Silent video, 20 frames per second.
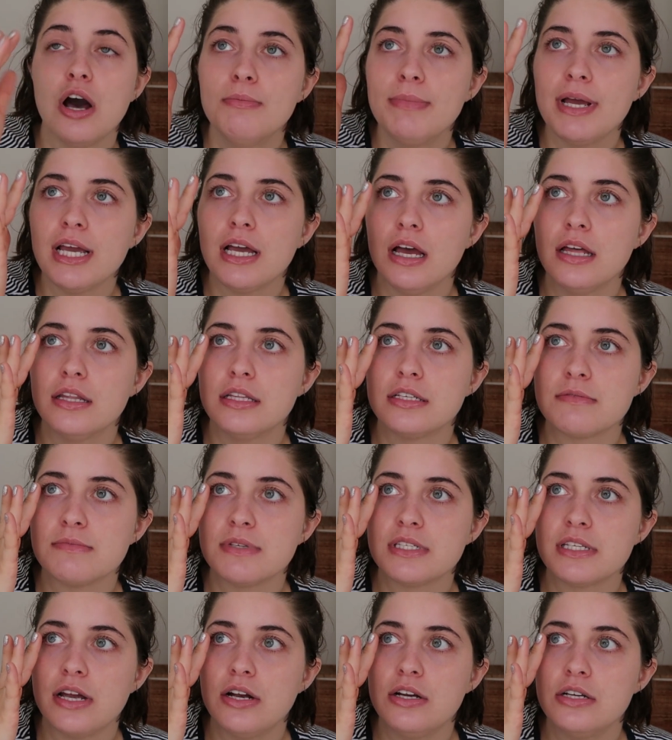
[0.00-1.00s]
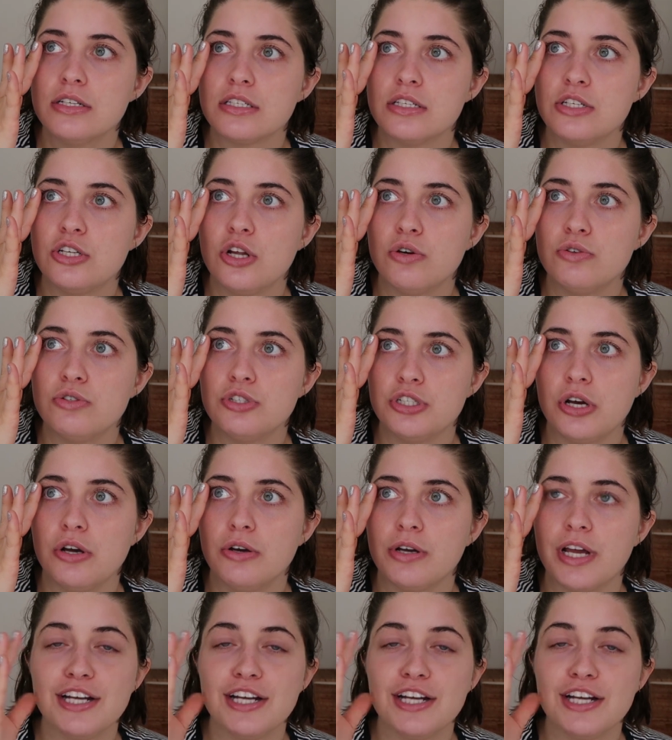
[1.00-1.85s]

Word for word: oh my god, this mascara is no joke.